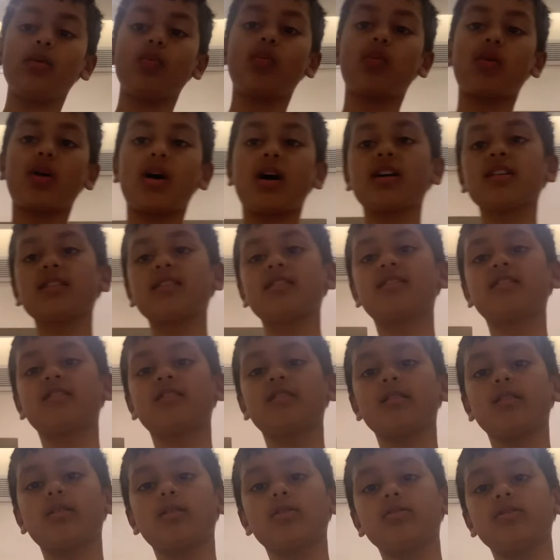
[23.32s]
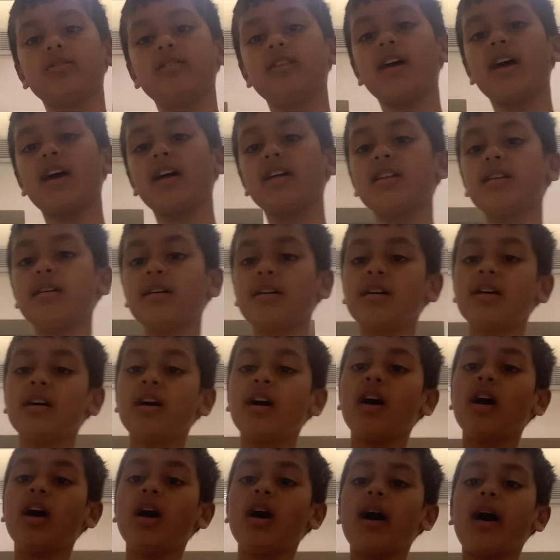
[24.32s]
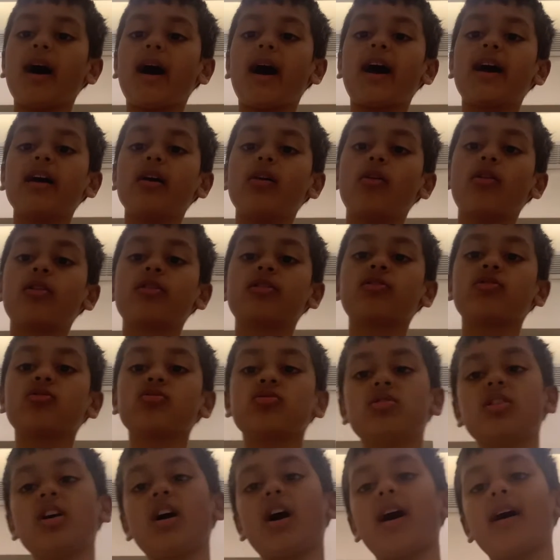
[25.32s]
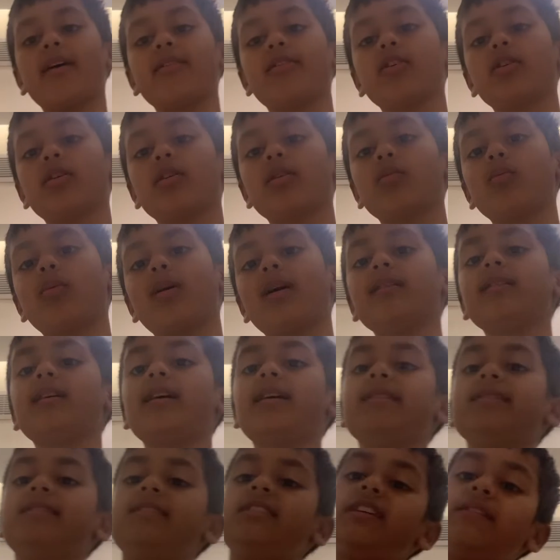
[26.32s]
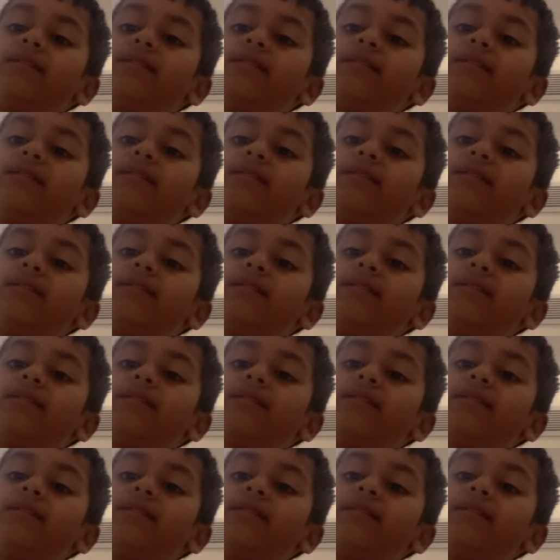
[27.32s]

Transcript: want, so then I ordered the other one, and it's